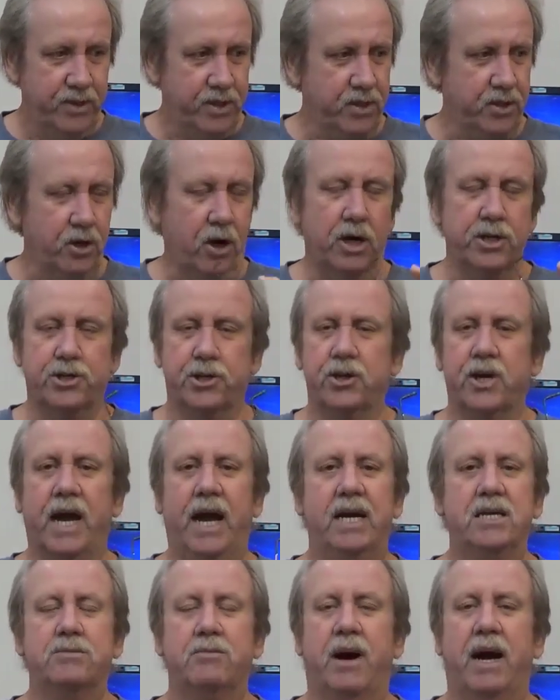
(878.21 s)
thoughts you
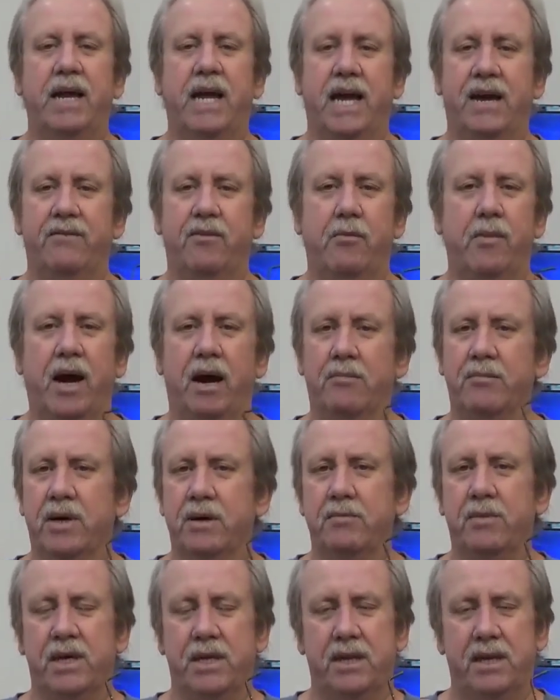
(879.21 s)
guys might have about me,
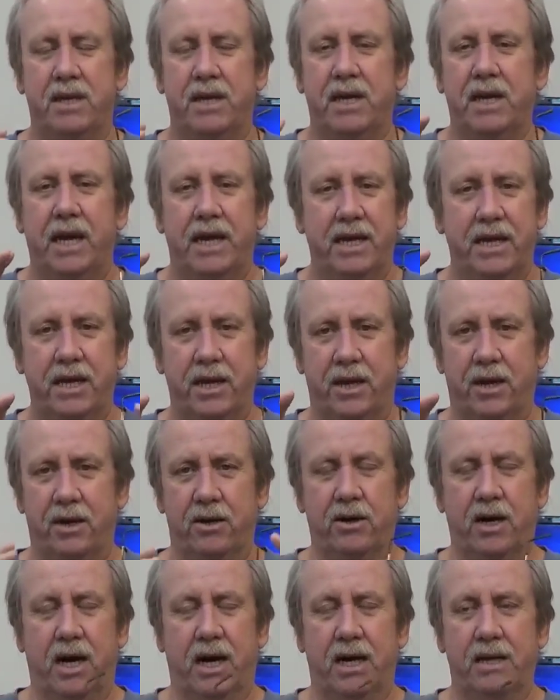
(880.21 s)
but you know,
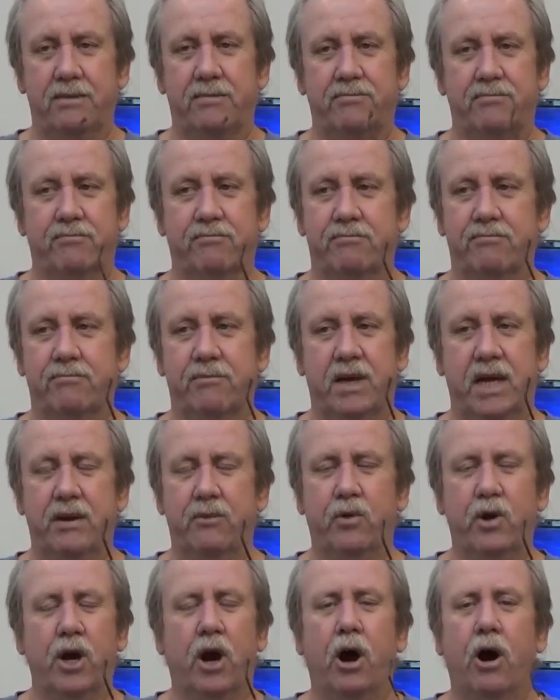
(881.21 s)
I,
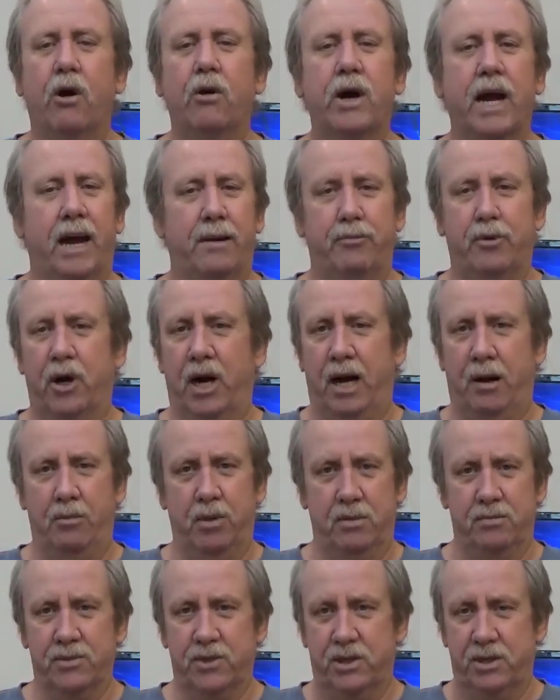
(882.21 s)
we all got
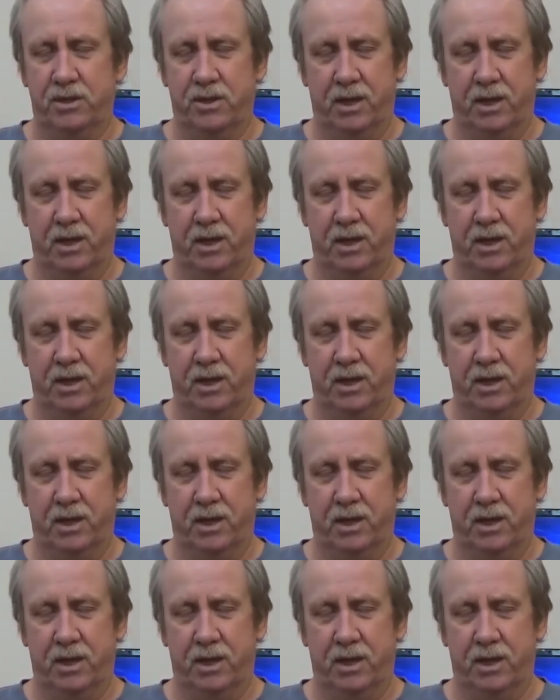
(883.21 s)
problems.